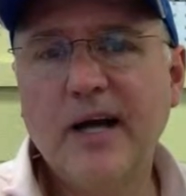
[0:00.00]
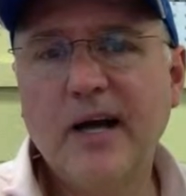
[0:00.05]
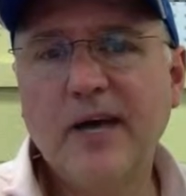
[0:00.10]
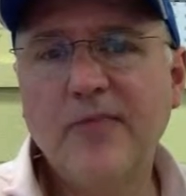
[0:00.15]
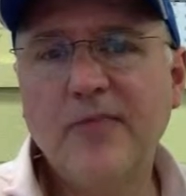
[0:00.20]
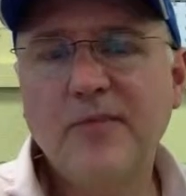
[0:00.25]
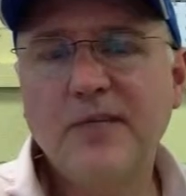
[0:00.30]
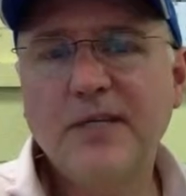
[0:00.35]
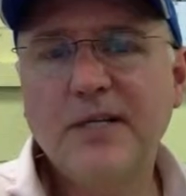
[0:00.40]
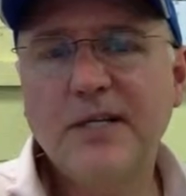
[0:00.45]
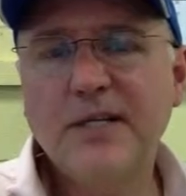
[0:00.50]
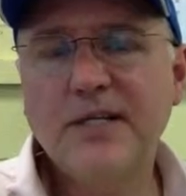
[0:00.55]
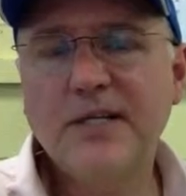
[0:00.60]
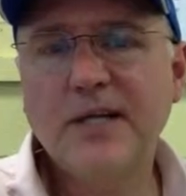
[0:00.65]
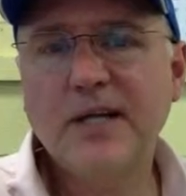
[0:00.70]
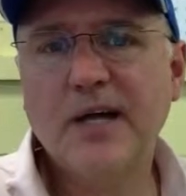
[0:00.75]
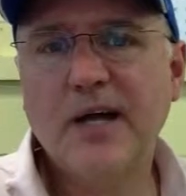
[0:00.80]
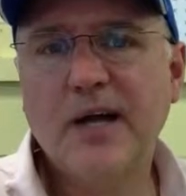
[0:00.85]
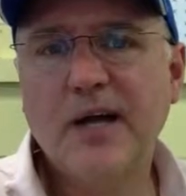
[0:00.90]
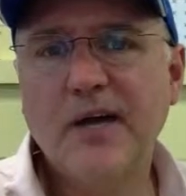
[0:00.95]
I've been
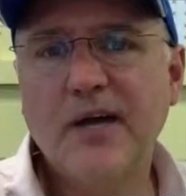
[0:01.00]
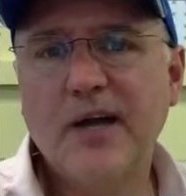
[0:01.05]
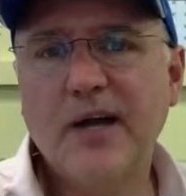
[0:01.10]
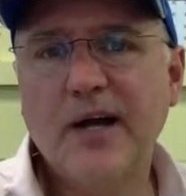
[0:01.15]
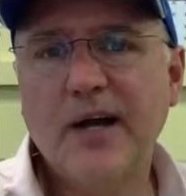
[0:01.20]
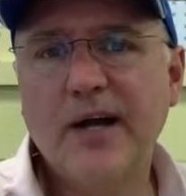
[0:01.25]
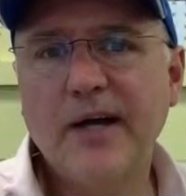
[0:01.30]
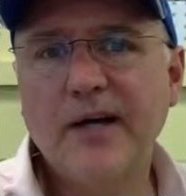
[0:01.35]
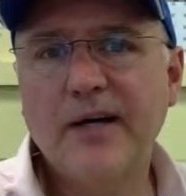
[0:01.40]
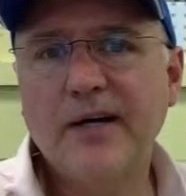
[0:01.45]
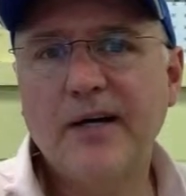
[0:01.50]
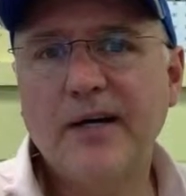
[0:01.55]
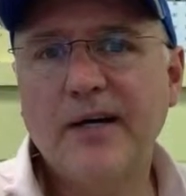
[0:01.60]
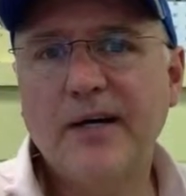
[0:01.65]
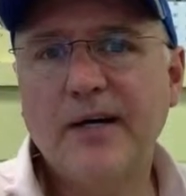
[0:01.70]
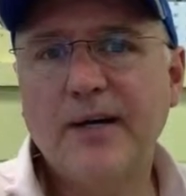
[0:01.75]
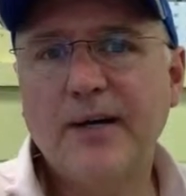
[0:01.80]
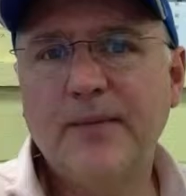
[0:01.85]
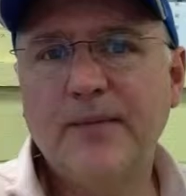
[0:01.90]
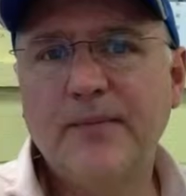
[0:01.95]
teaching online
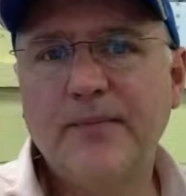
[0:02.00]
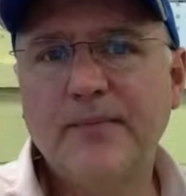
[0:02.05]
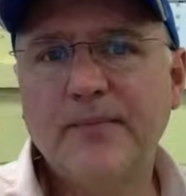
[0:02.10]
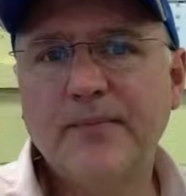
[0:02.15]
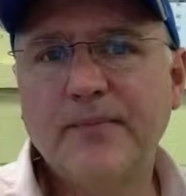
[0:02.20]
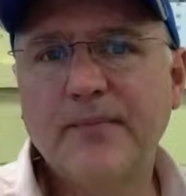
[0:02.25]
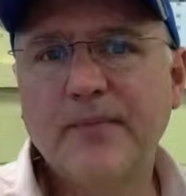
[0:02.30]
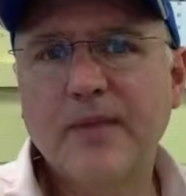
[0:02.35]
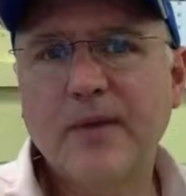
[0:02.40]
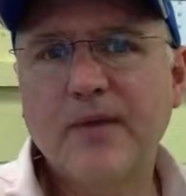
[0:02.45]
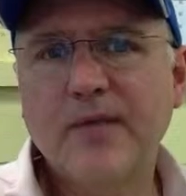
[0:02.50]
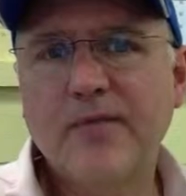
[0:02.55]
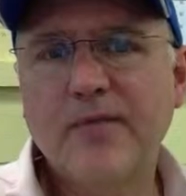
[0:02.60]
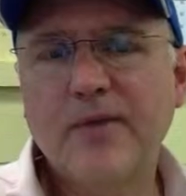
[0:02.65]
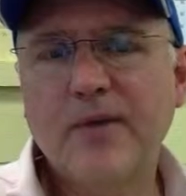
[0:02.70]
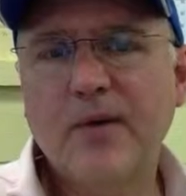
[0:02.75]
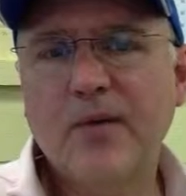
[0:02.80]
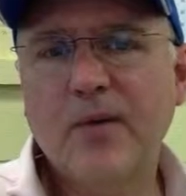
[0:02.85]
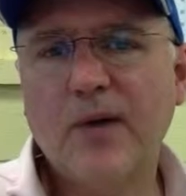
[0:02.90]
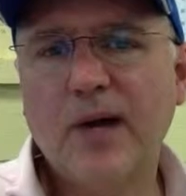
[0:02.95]

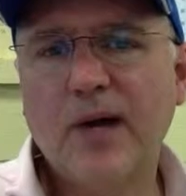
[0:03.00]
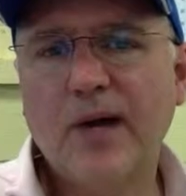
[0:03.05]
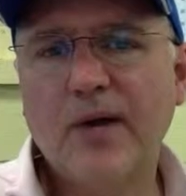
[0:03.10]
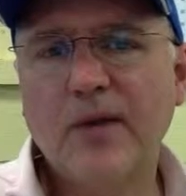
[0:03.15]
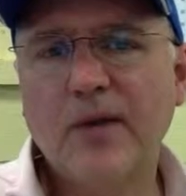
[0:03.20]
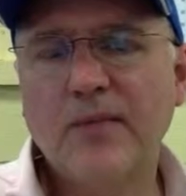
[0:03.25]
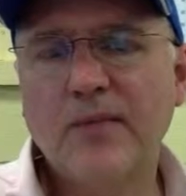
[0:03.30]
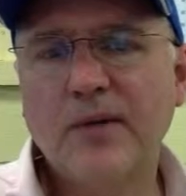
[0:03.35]
for a while,